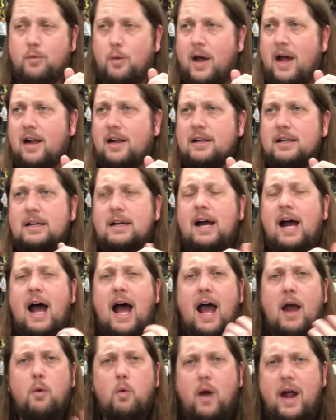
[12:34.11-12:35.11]
Well,
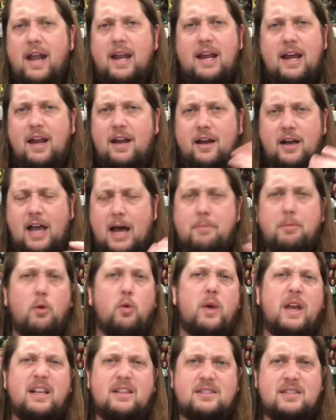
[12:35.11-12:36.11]
I went in a couple
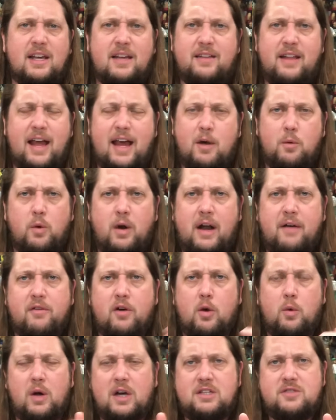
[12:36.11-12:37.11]
weeks in. They had whatever
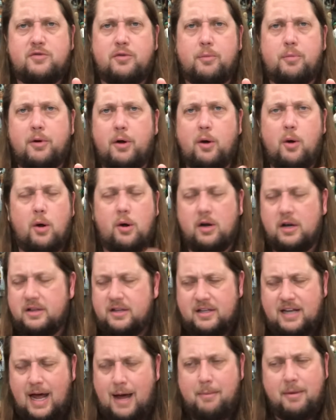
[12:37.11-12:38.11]
it was for pre-order at
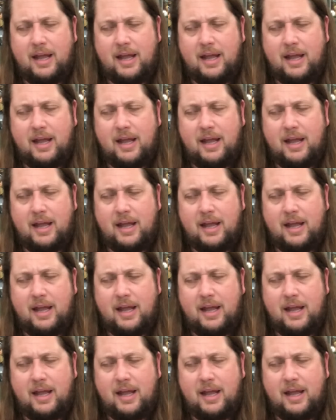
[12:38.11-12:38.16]
the time.